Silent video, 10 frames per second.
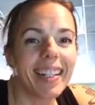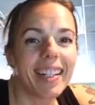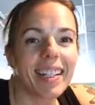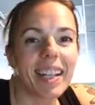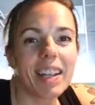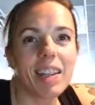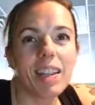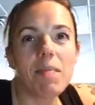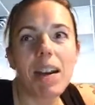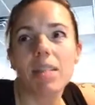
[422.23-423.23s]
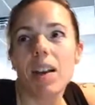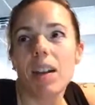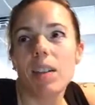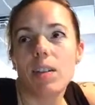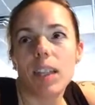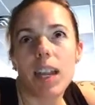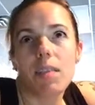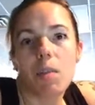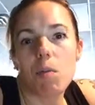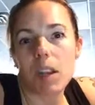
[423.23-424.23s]
Like, think about your
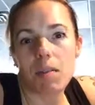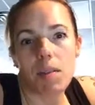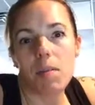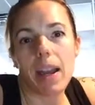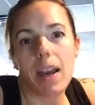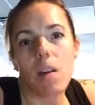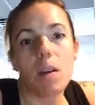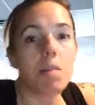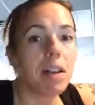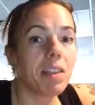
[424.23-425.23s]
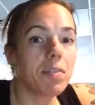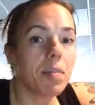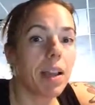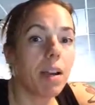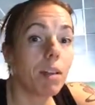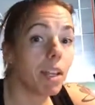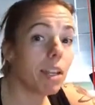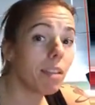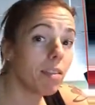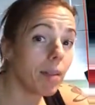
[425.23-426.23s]
life a week from now, or a month from now, or a
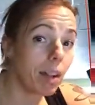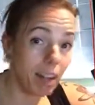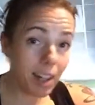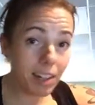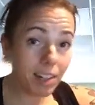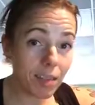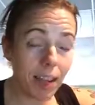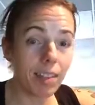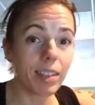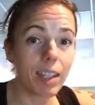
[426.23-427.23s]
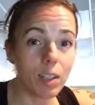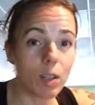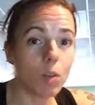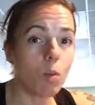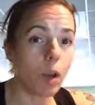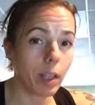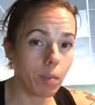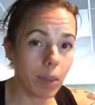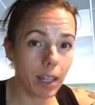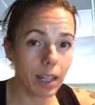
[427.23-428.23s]
year from now, or years from now. Like, do you want to
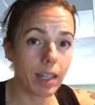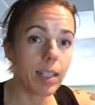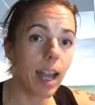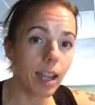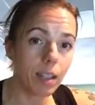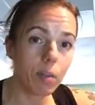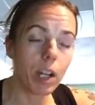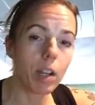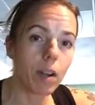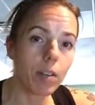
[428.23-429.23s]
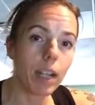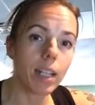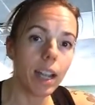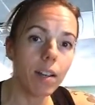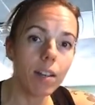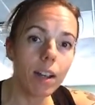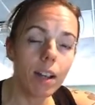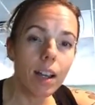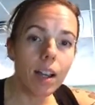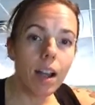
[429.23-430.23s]
be exactly where you are right now?
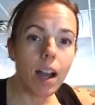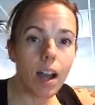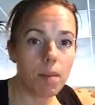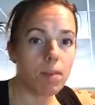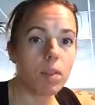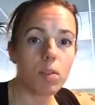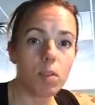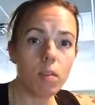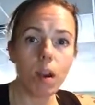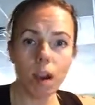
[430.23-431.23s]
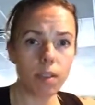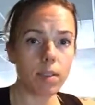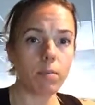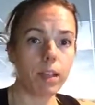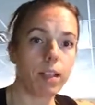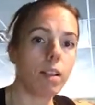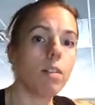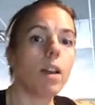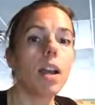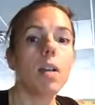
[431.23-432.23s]
If you do, awesome, way to
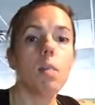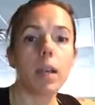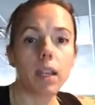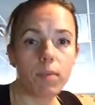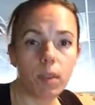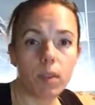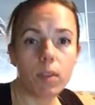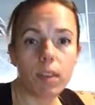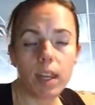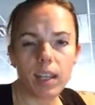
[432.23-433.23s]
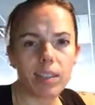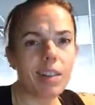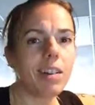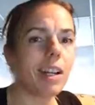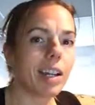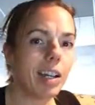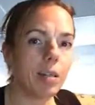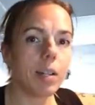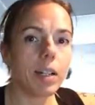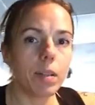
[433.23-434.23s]
go. But if you think, no, I kind
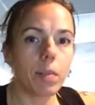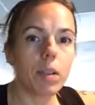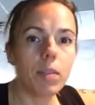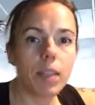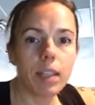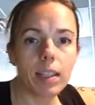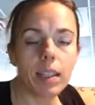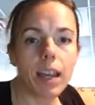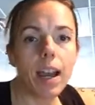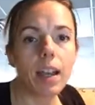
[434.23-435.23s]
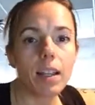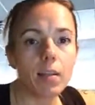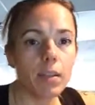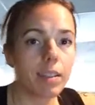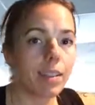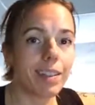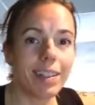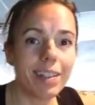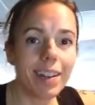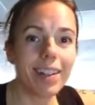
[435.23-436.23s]
of want to improve this and that, well,
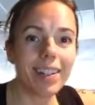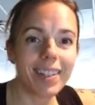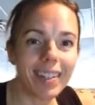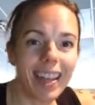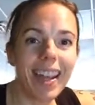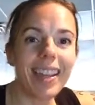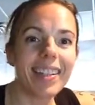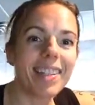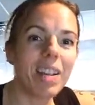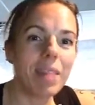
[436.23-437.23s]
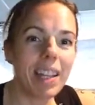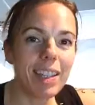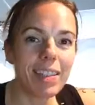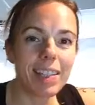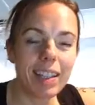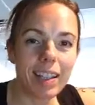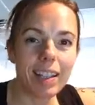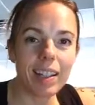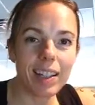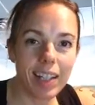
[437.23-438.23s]
start today. Start making those
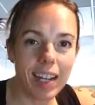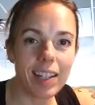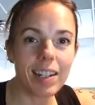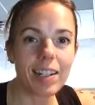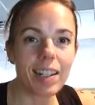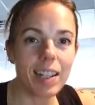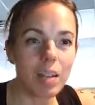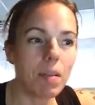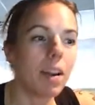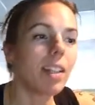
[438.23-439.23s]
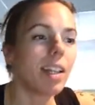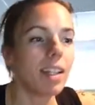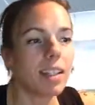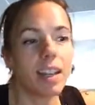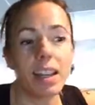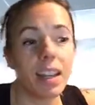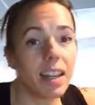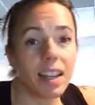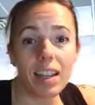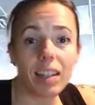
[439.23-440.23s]
little changes and keep on it, and
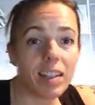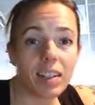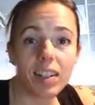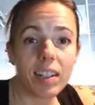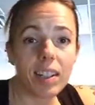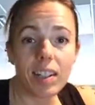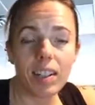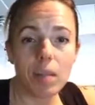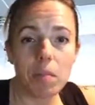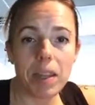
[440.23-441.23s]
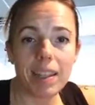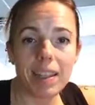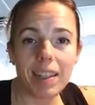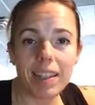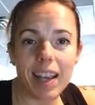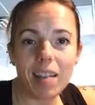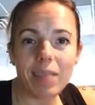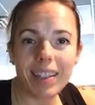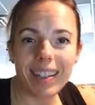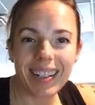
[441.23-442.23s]
you're just going to see some amazing things happen.